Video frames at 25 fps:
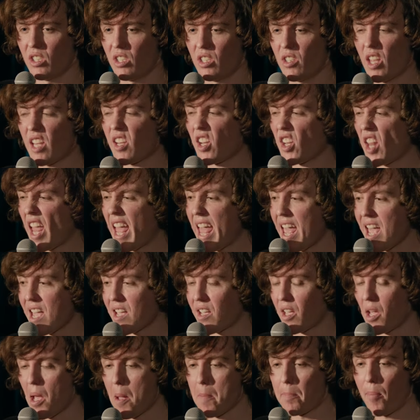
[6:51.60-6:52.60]
Then an
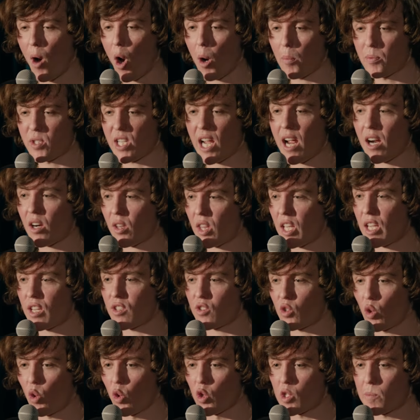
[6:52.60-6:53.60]
egg popped out of the
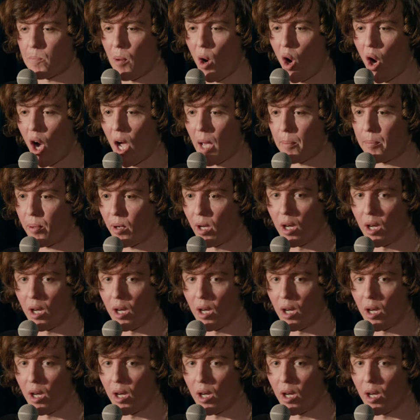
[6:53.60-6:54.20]
exhaust pipe.